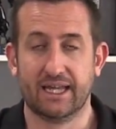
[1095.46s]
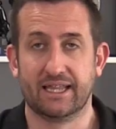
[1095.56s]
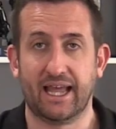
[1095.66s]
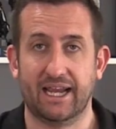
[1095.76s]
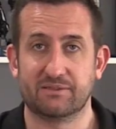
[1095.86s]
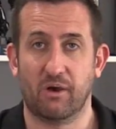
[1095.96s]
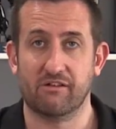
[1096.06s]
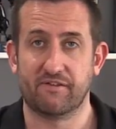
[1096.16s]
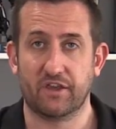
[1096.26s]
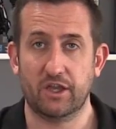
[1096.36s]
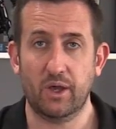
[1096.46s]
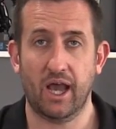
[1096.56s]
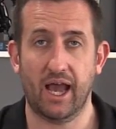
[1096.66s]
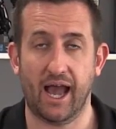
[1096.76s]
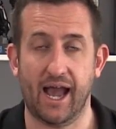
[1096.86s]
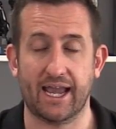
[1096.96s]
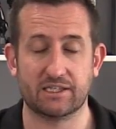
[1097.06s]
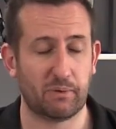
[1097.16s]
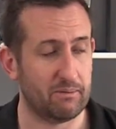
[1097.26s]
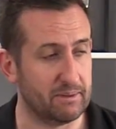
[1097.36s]
that is my review. Uh, it's
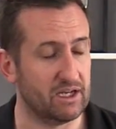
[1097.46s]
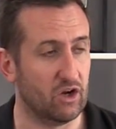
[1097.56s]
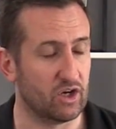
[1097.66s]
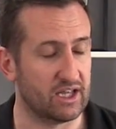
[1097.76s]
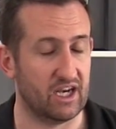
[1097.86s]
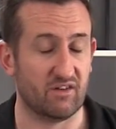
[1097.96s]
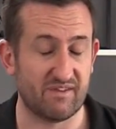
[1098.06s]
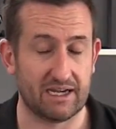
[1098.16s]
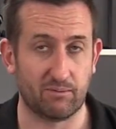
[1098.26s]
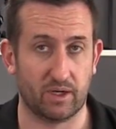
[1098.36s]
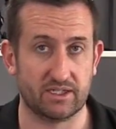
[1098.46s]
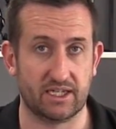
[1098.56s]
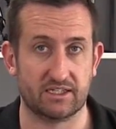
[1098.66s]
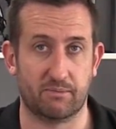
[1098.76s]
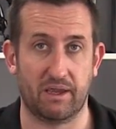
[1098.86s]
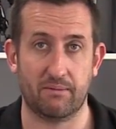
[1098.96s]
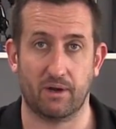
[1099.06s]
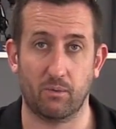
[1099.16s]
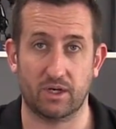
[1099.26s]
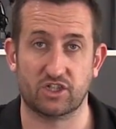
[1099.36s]
probably longer than I really wanted it to be, but I
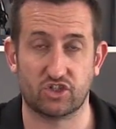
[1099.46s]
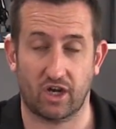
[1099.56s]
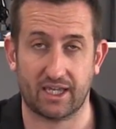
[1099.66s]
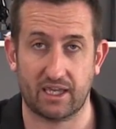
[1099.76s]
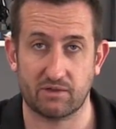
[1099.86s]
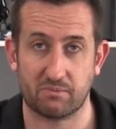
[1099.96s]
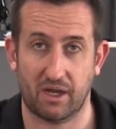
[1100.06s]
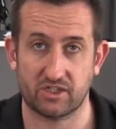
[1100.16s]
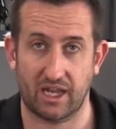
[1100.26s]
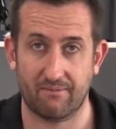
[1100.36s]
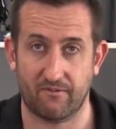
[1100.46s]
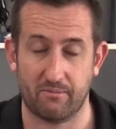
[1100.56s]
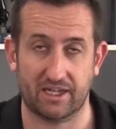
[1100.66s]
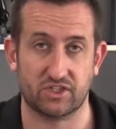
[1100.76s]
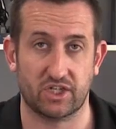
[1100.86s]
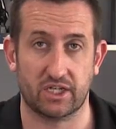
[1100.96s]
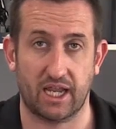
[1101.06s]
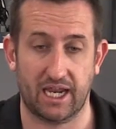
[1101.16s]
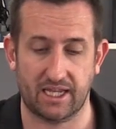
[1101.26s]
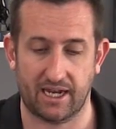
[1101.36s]
wanted to try and get you as much information
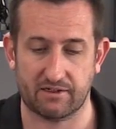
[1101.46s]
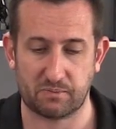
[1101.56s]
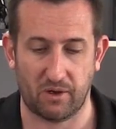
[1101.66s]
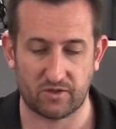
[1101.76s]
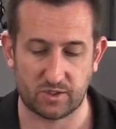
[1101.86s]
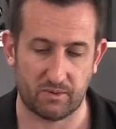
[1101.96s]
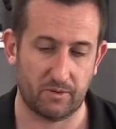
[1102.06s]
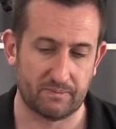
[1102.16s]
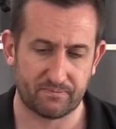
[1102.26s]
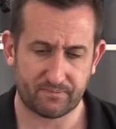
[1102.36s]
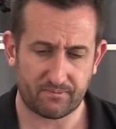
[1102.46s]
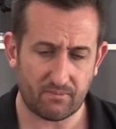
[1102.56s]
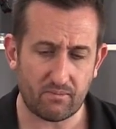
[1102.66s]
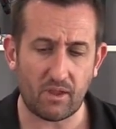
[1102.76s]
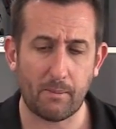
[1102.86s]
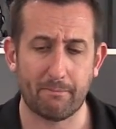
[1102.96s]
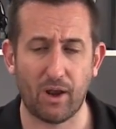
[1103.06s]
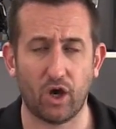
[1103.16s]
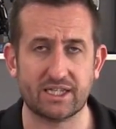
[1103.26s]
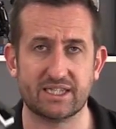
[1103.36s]
in there as possible.
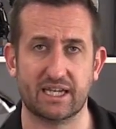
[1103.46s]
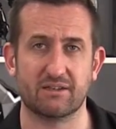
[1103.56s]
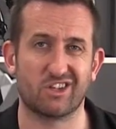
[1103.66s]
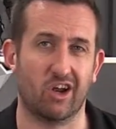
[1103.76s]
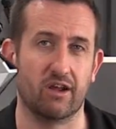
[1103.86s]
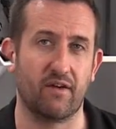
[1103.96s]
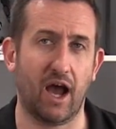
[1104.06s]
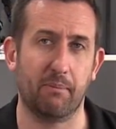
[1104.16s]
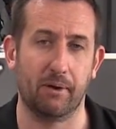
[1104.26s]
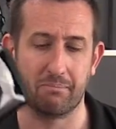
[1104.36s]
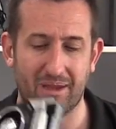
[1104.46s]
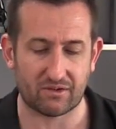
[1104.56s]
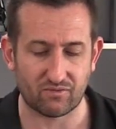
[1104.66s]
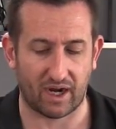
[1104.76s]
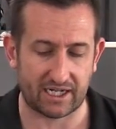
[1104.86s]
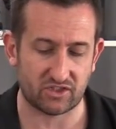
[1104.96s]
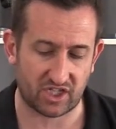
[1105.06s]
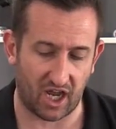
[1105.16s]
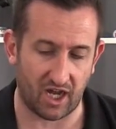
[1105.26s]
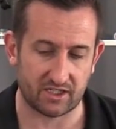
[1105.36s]
Blinding kind of upper mid range
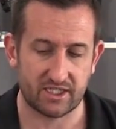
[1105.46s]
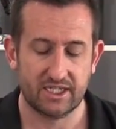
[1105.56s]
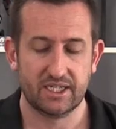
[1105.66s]
card.